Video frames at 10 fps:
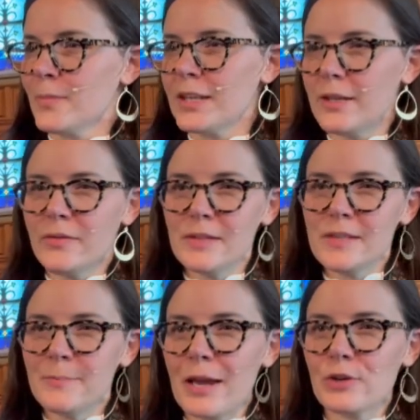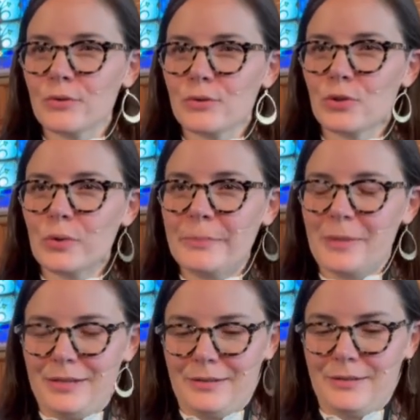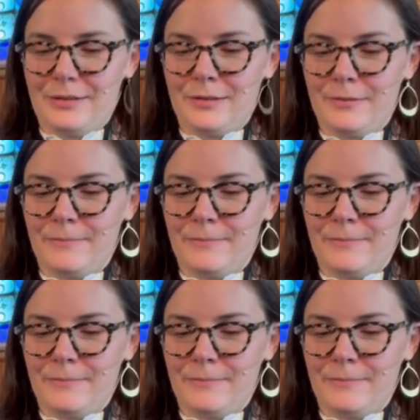given special treatment.